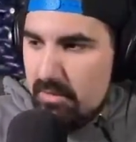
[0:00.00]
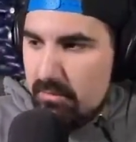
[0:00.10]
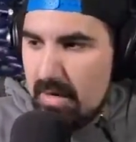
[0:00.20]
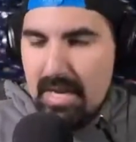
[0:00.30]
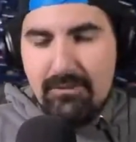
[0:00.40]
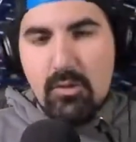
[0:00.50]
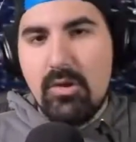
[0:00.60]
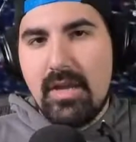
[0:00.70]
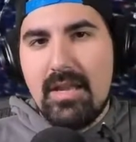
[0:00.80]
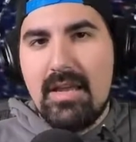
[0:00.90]
right? If you
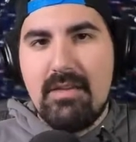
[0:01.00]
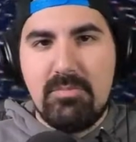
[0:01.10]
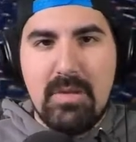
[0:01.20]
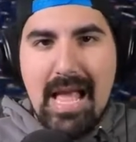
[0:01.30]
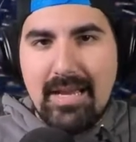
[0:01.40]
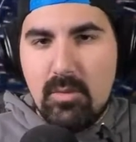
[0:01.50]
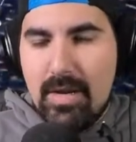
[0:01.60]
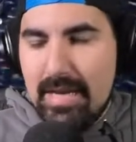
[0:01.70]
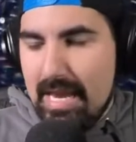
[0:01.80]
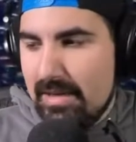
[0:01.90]
look at it as black and
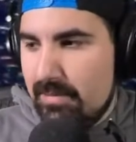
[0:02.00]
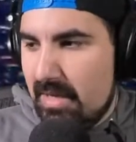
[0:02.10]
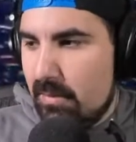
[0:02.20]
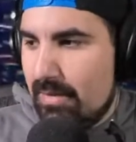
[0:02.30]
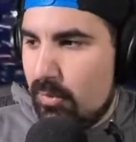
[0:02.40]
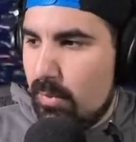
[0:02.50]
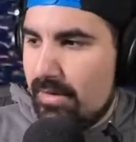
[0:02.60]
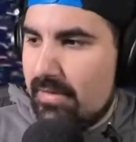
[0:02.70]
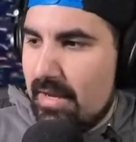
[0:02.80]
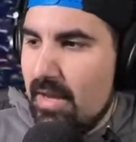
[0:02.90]
white, A and B, whatever you want
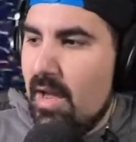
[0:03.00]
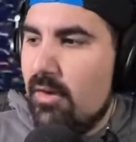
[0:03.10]
to say,